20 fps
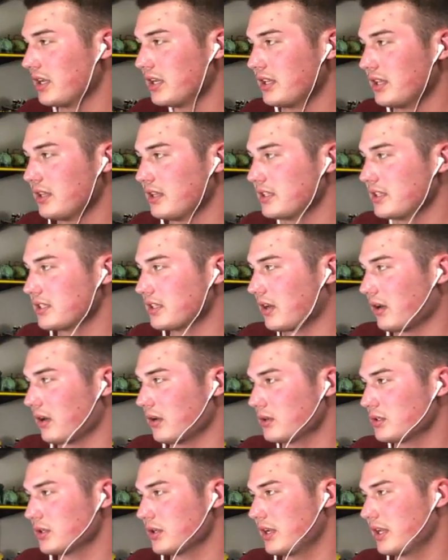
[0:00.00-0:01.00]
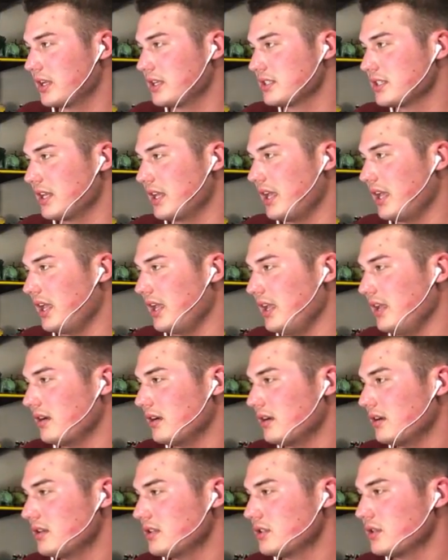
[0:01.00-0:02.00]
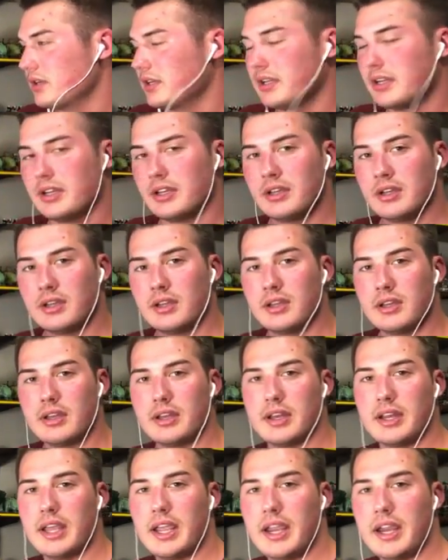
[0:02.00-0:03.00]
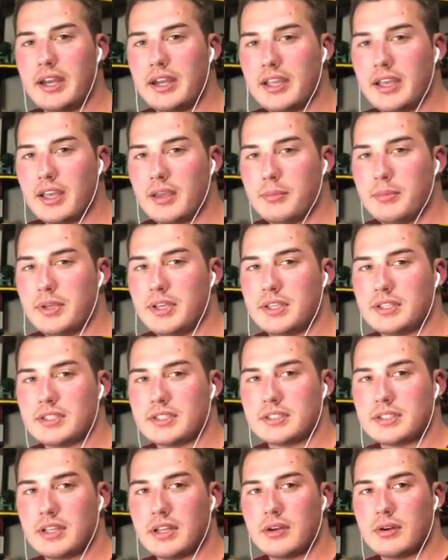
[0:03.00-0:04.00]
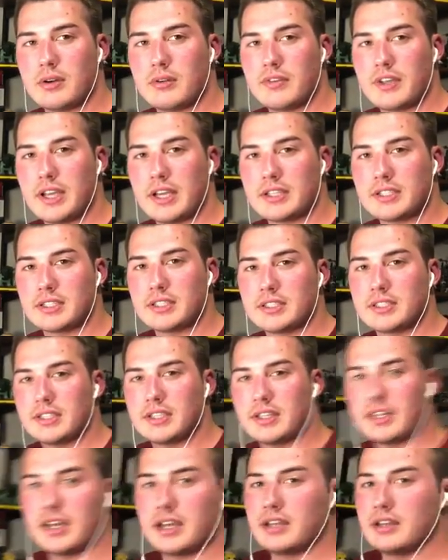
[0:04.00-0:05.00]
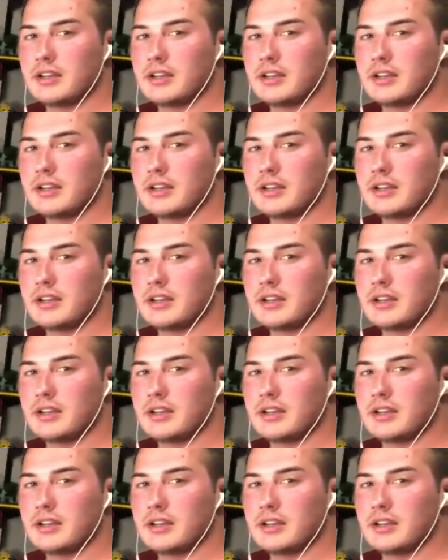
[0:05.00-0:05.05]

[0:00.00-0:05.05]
This cargo train is 888 pieces. I don't know if you guys can see that.